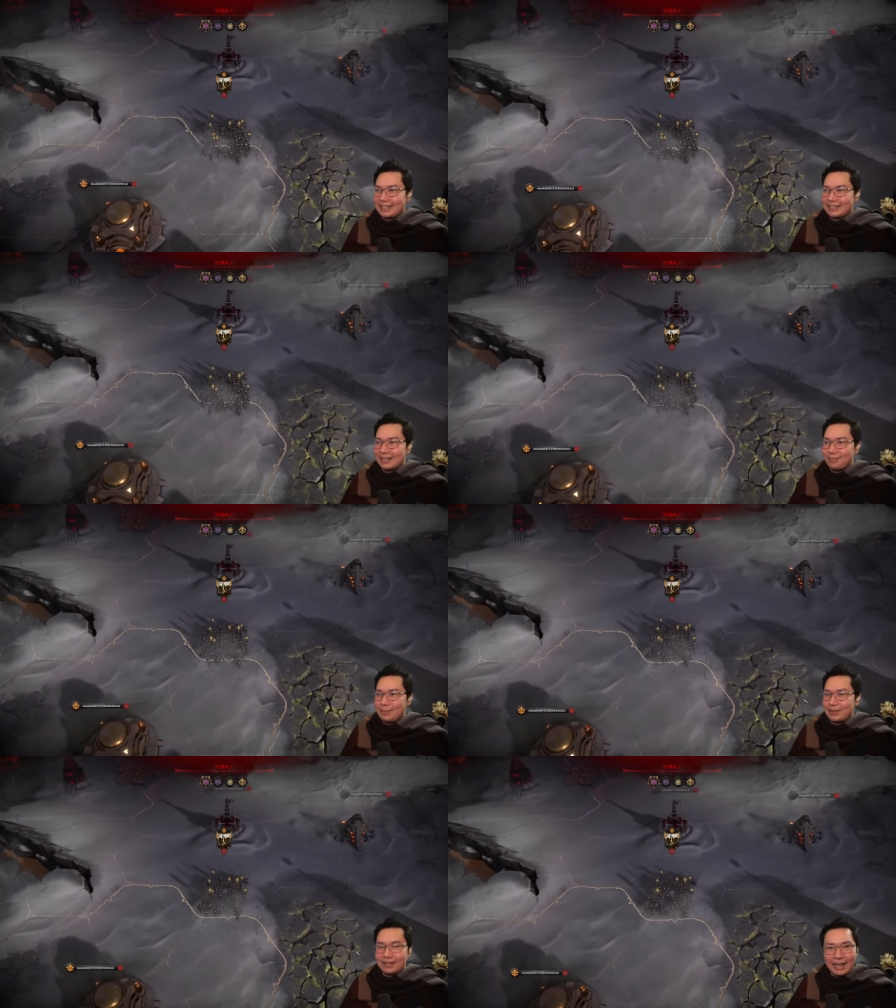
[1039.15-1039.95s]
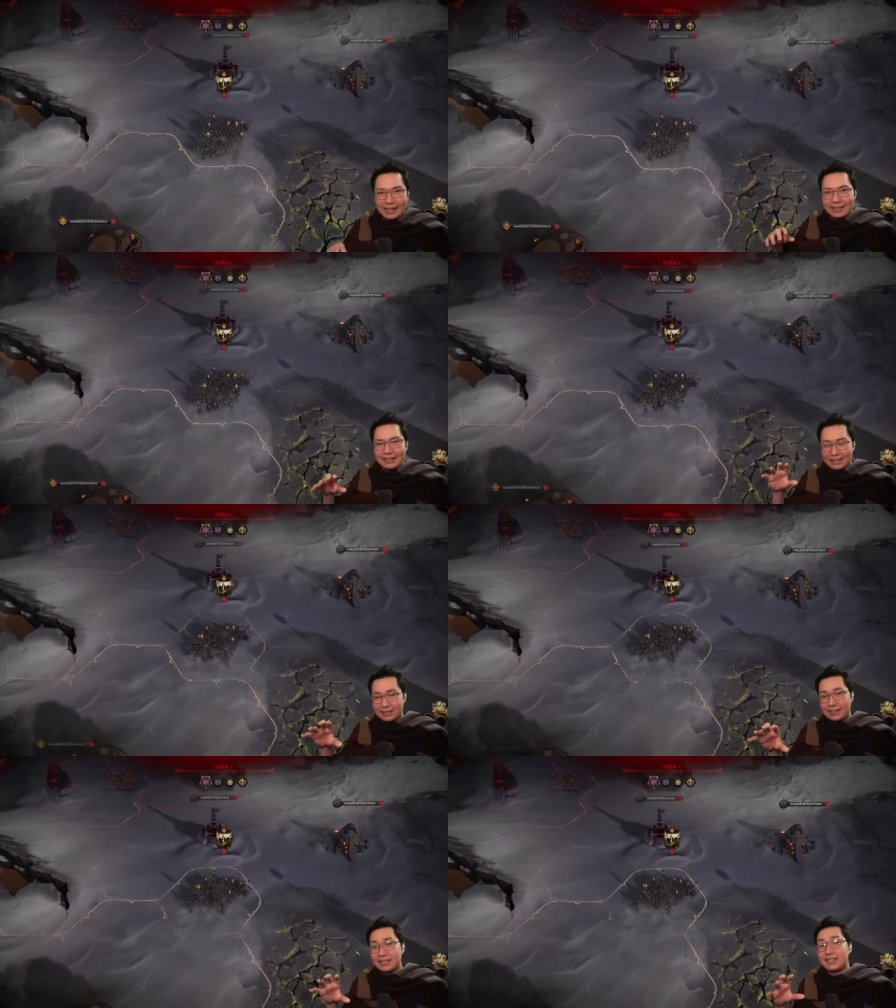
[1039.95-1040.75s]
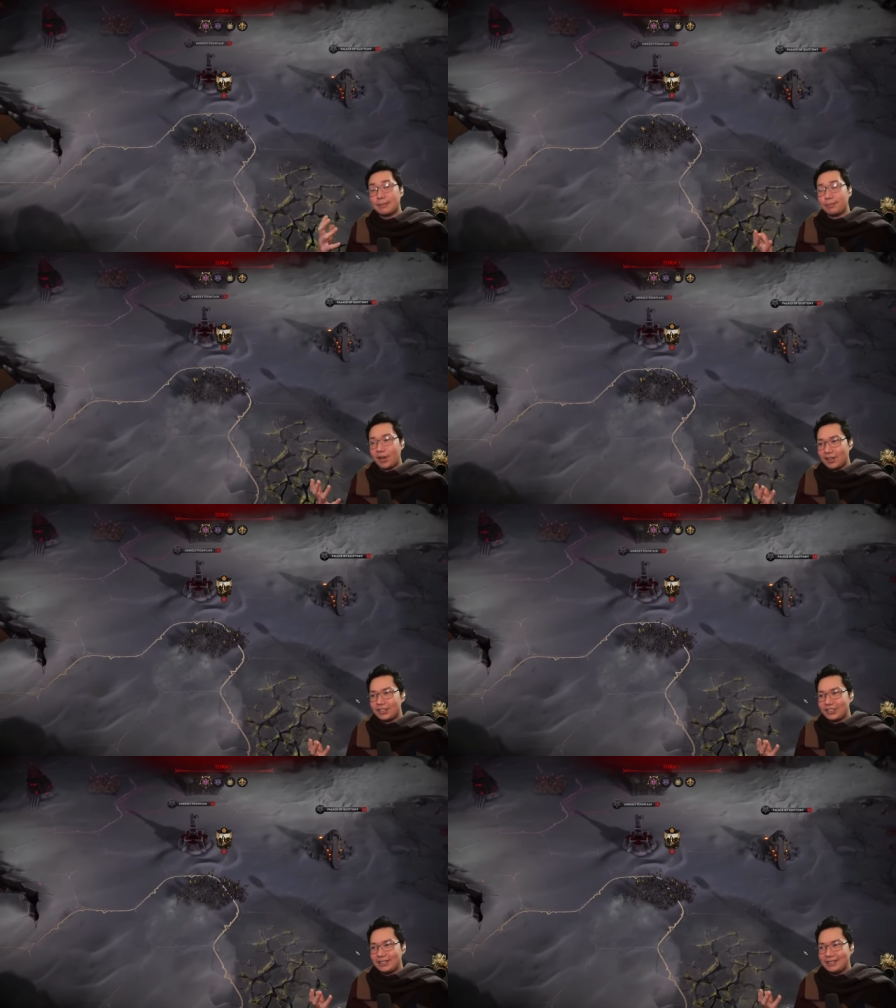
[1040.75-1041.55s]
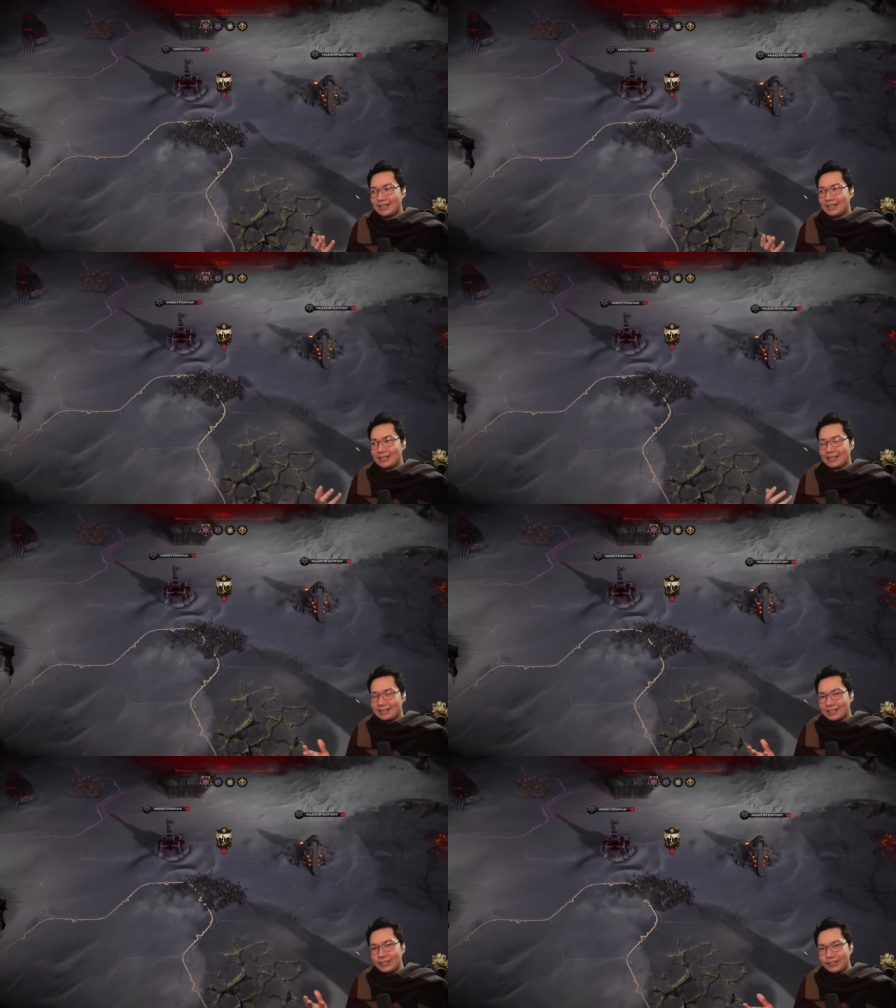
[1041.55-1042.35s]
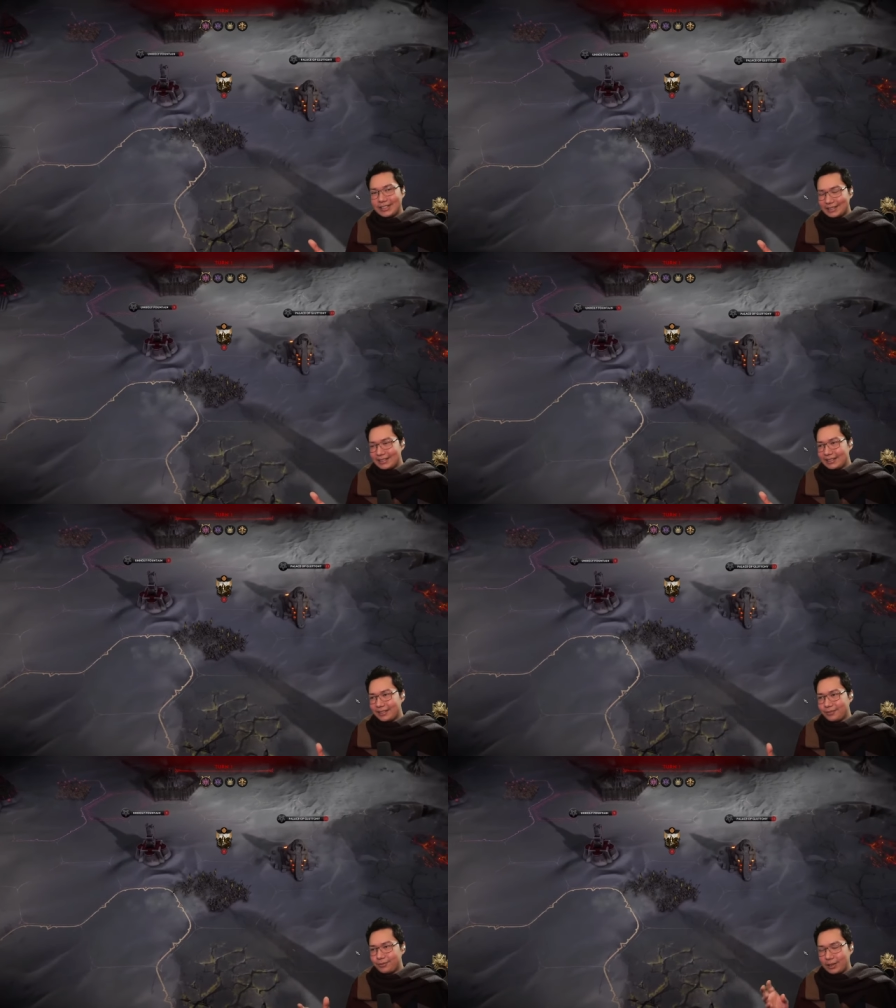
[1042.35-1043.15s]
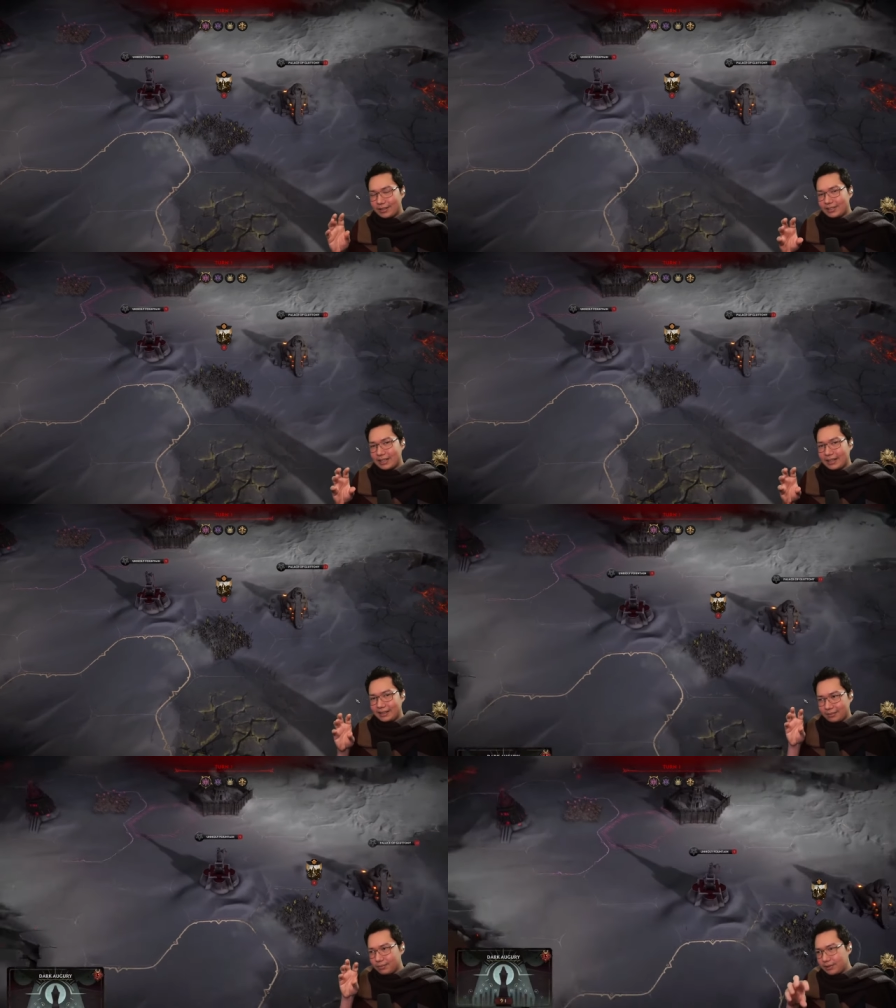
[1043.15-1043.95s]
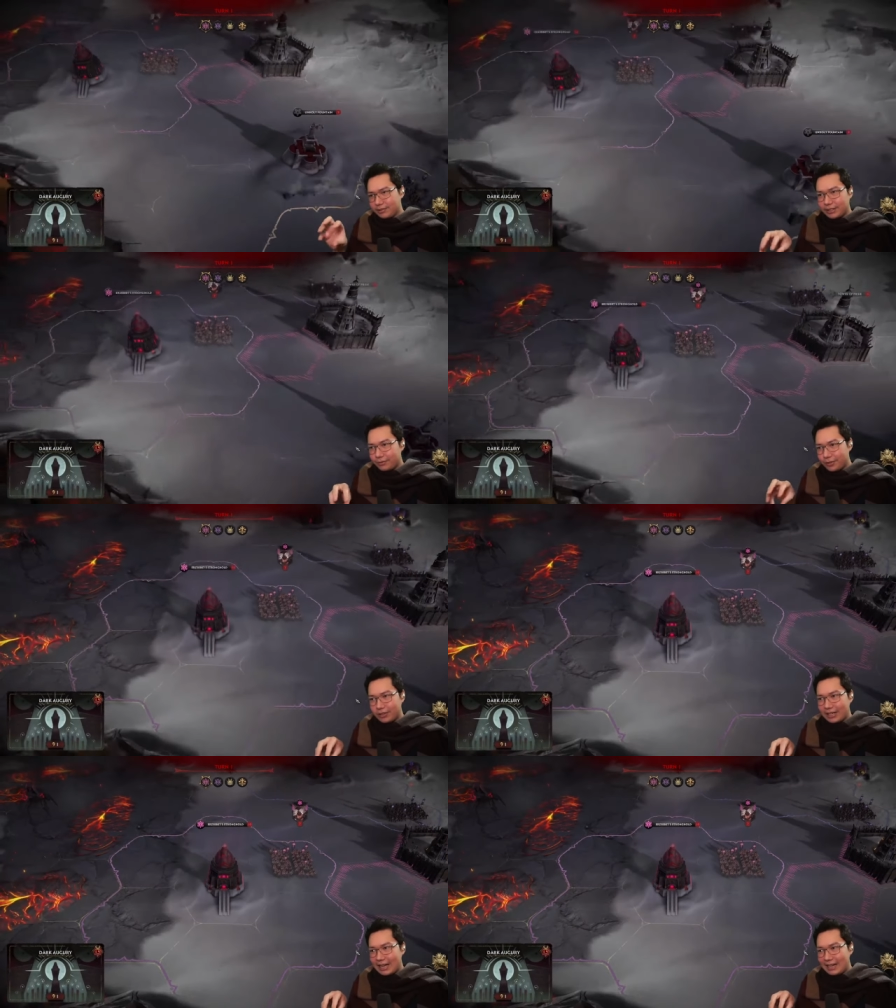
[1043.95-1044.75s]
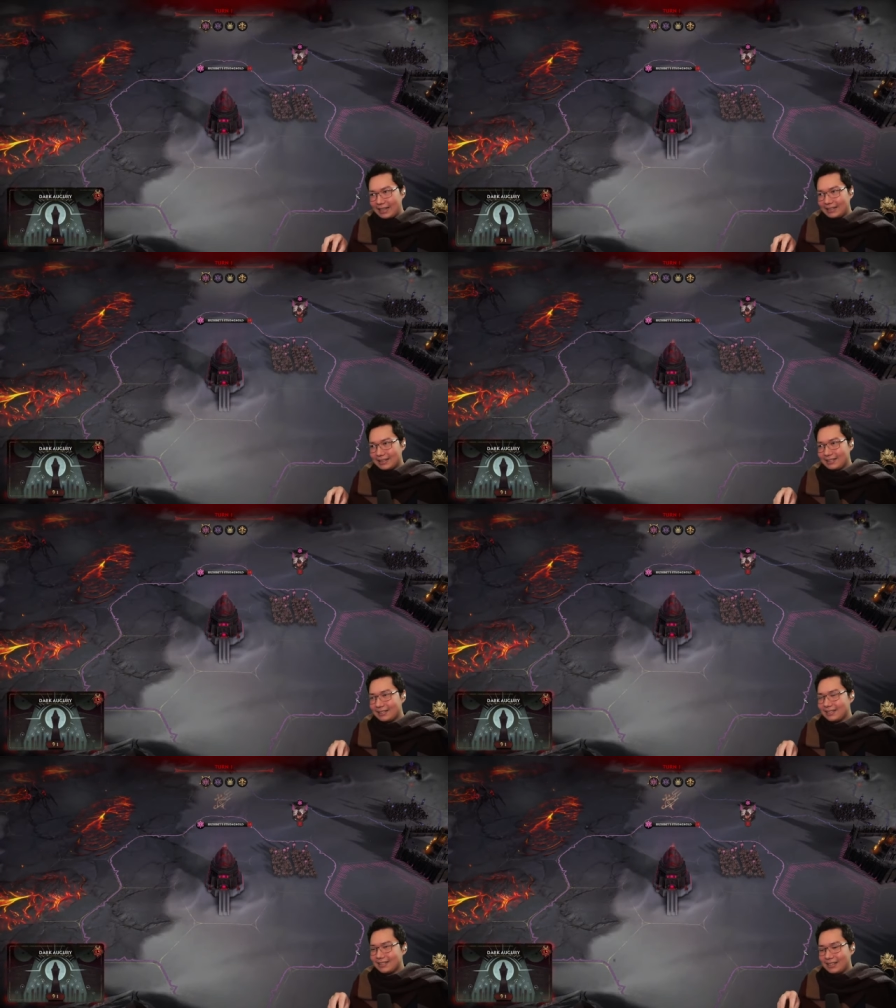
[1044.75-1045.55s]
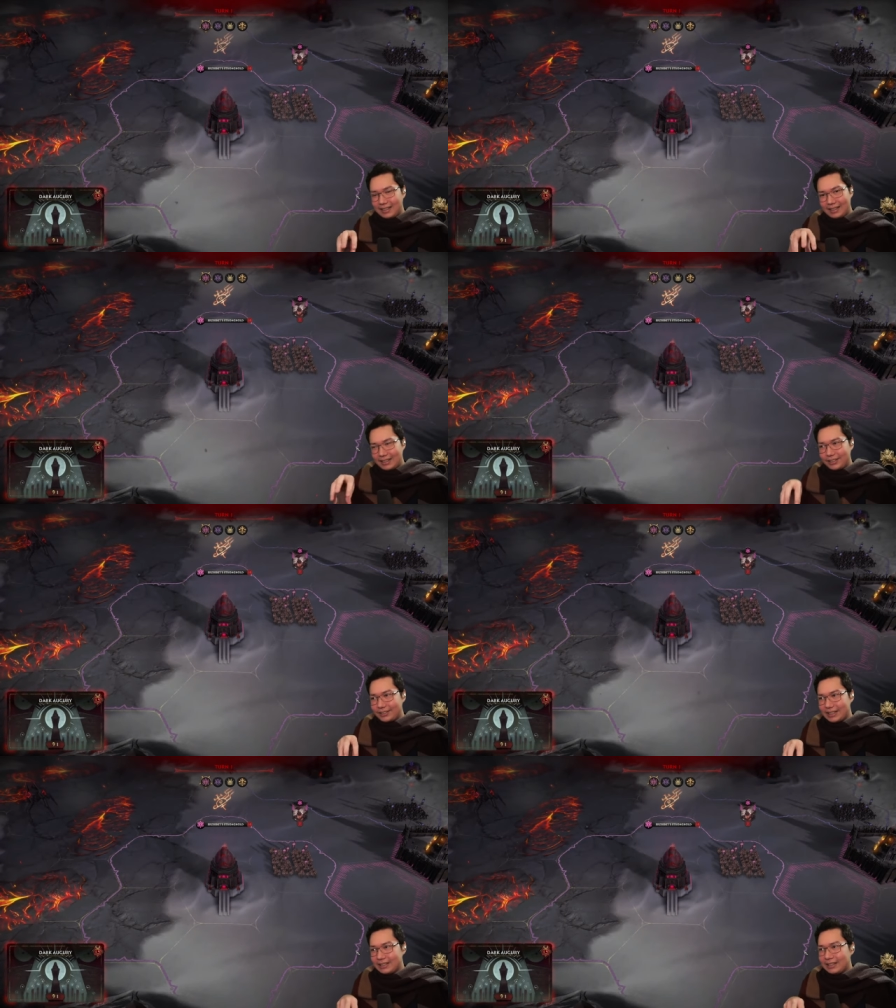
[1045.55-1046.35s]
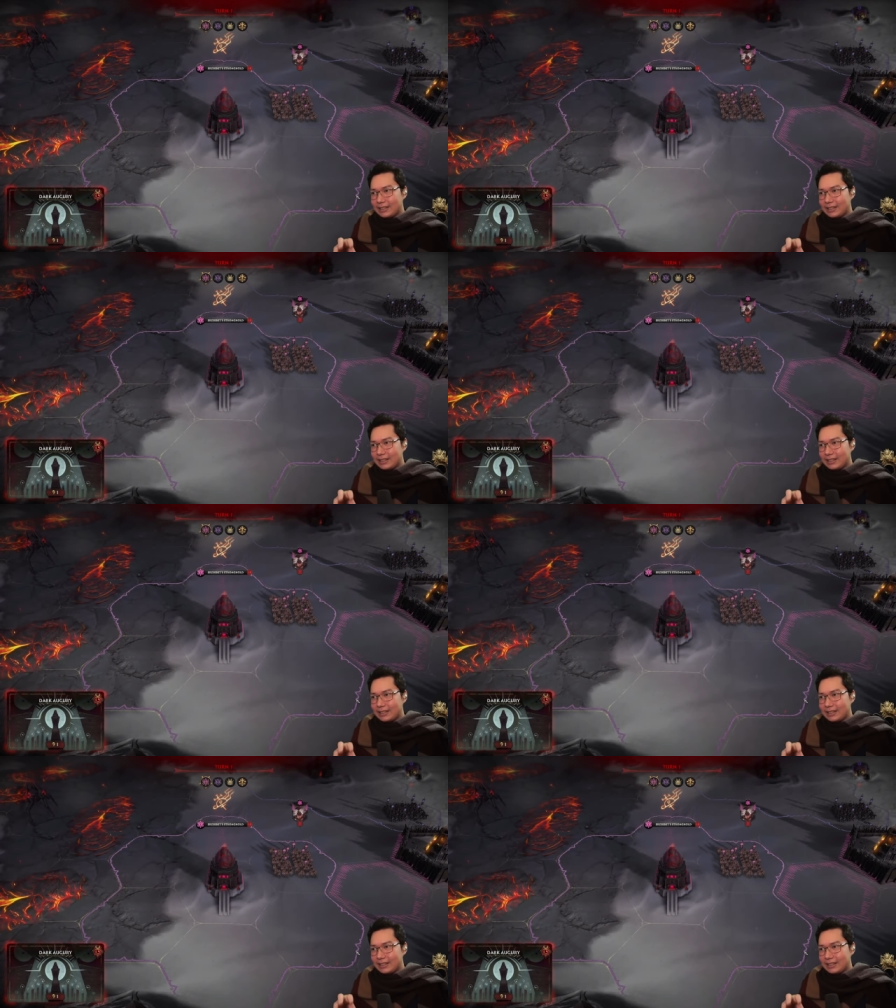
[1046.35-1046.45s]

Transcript: Like, some people like the, the symbology used in Civ, where it's like three or four guys in a unit.